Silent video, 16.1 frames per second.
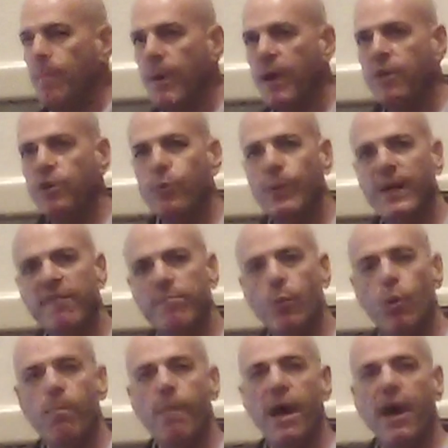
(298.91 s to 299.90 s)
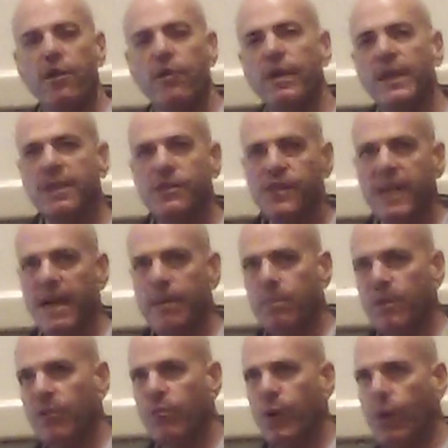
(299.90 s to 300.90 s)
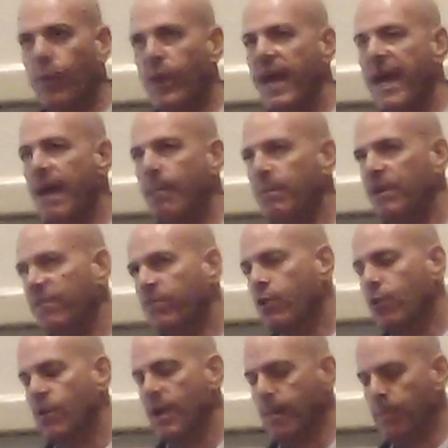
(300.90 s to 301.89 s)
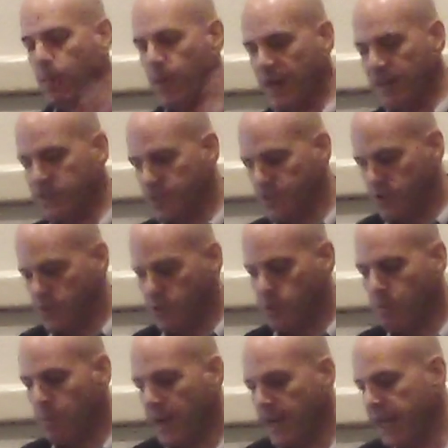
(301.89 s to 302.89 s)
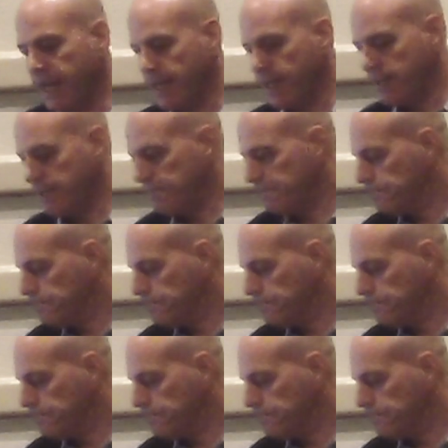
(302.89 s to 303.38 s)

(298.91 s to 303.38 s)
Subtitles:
But do we have more modern example of what will happen if crop prices spike?